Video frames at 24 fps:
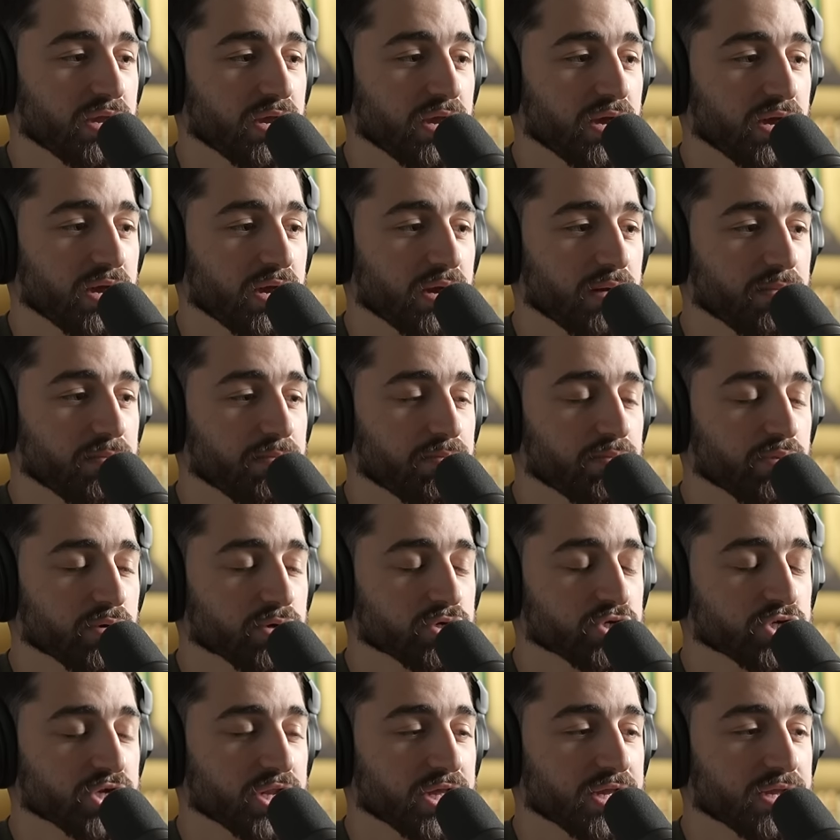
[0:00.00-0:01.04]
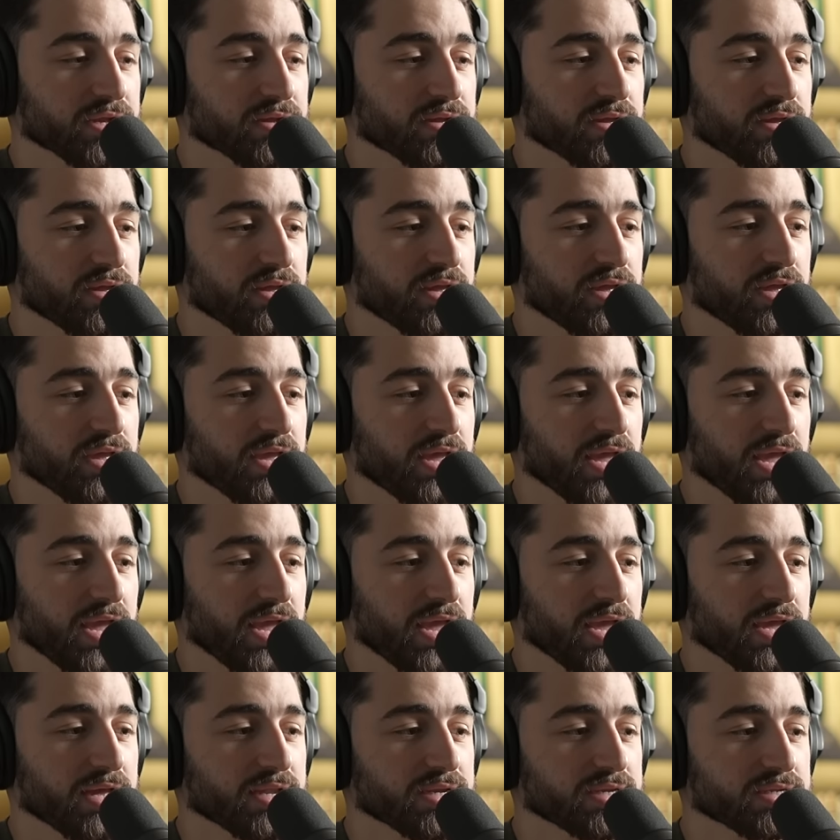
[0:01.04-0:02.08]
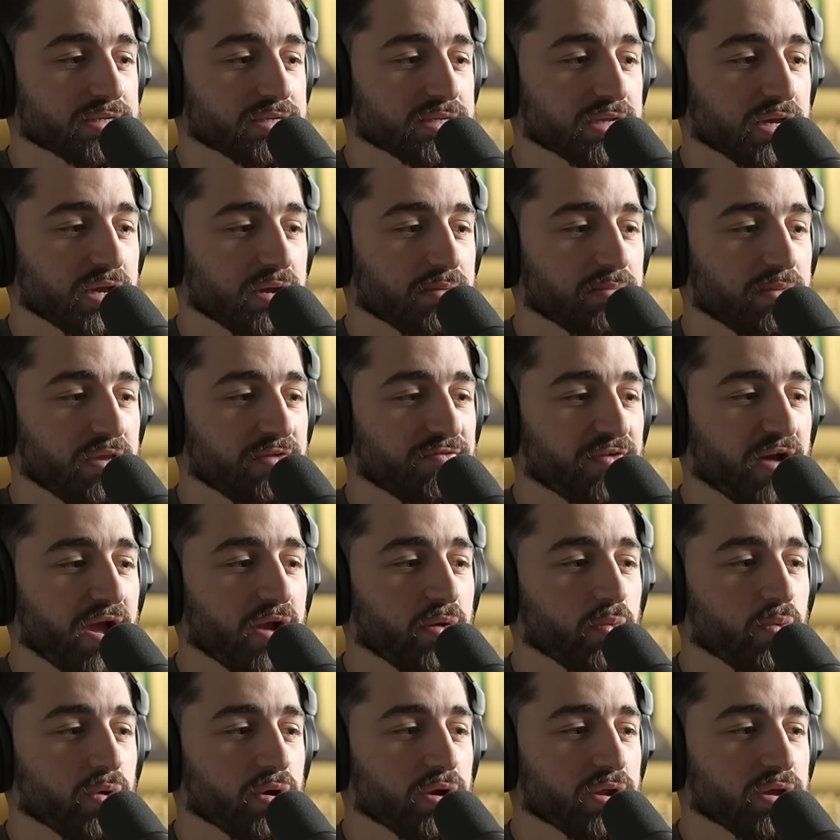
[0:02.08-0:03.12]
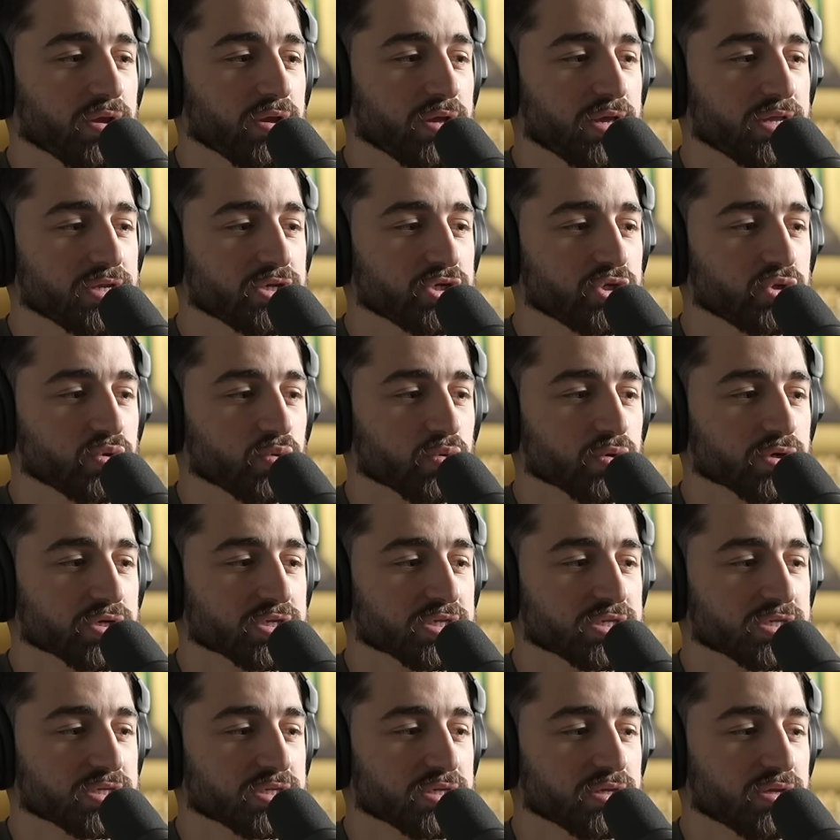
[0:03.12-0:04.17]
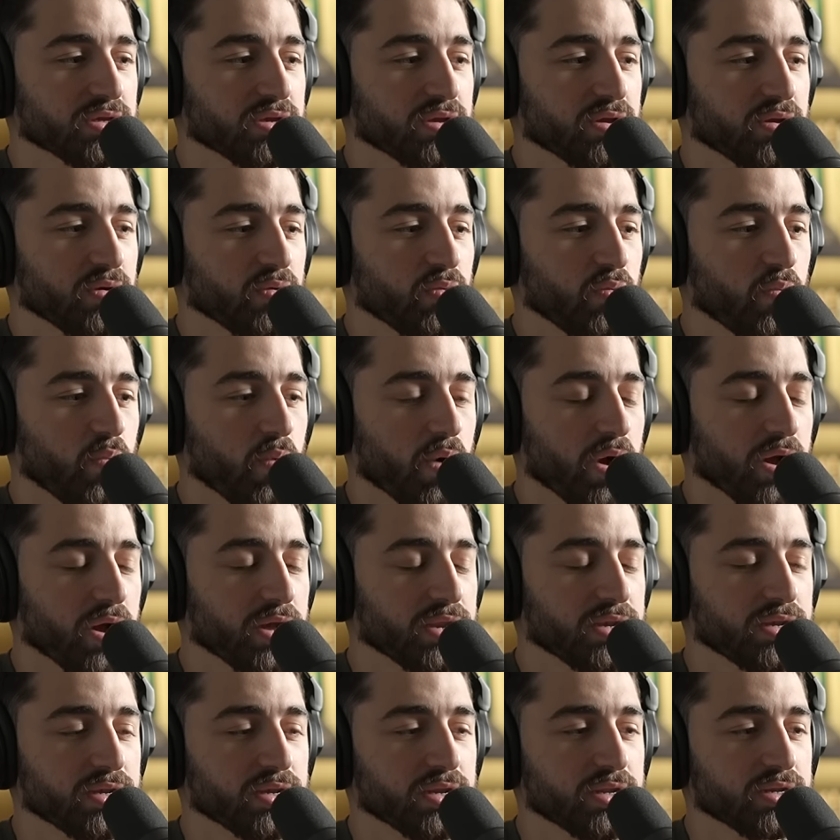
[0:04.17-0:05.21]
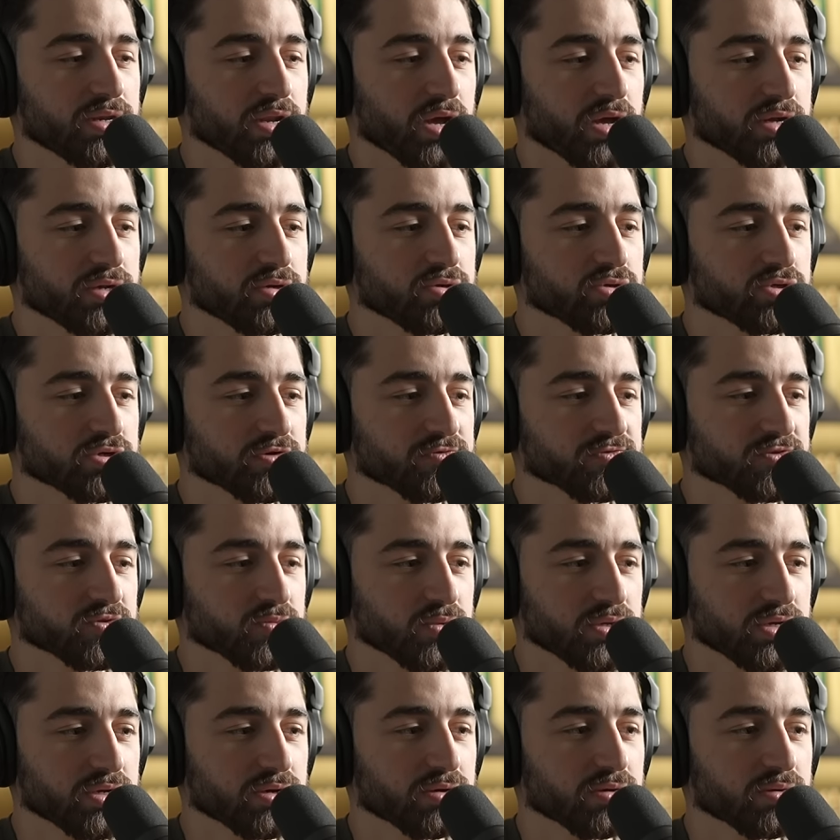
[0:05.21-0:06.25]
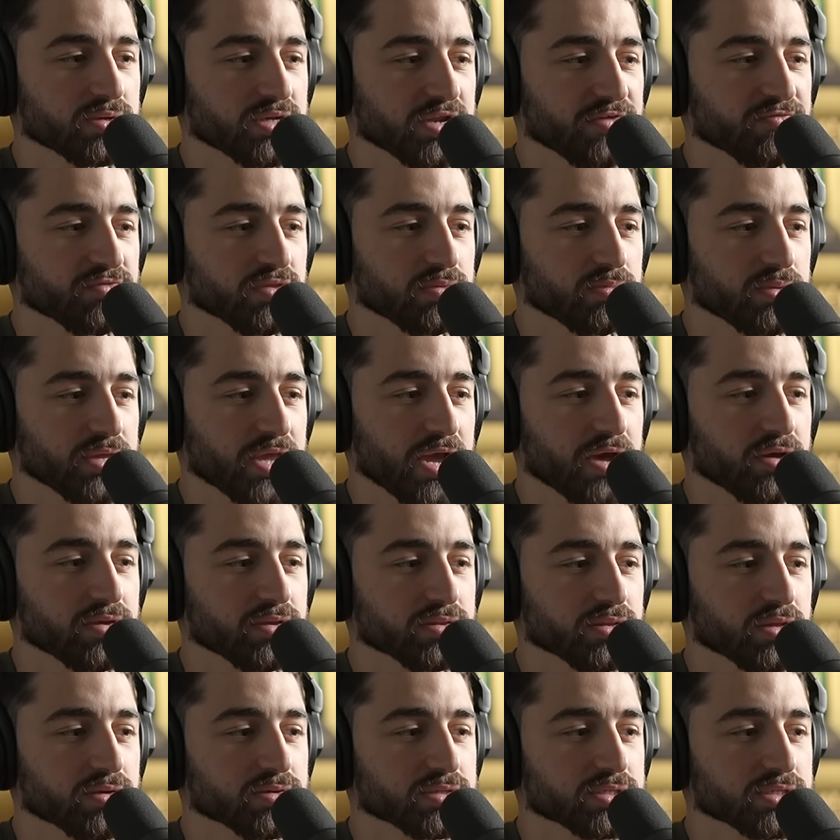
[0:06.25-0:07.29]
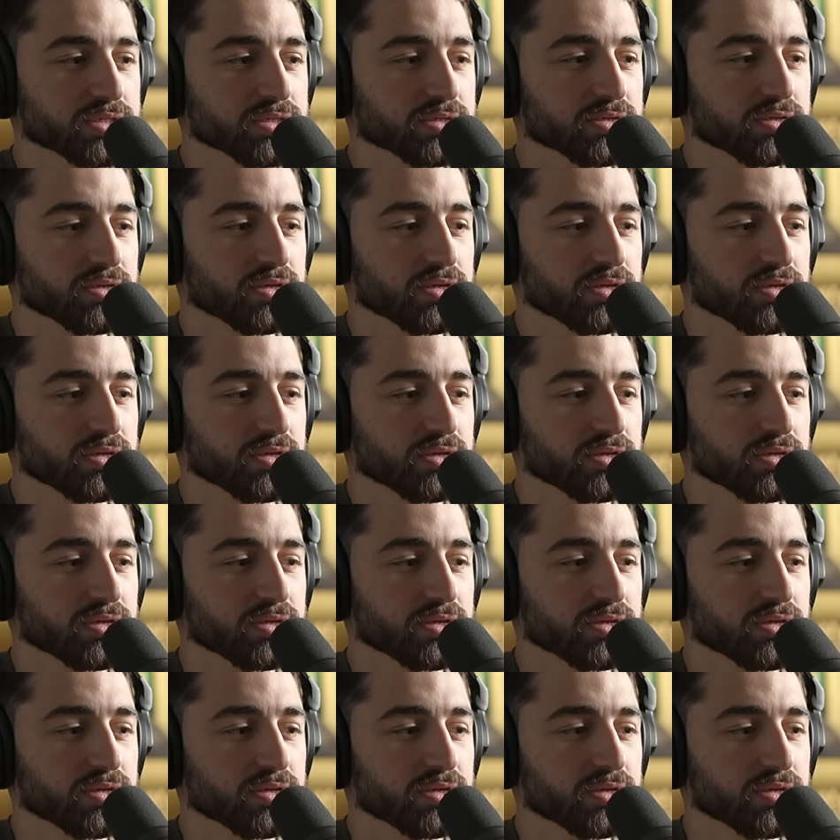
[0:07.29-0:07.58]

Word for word: um, burgeoning. And um, if I were to endorse one non-nutritive sweetener would definitely be allulose.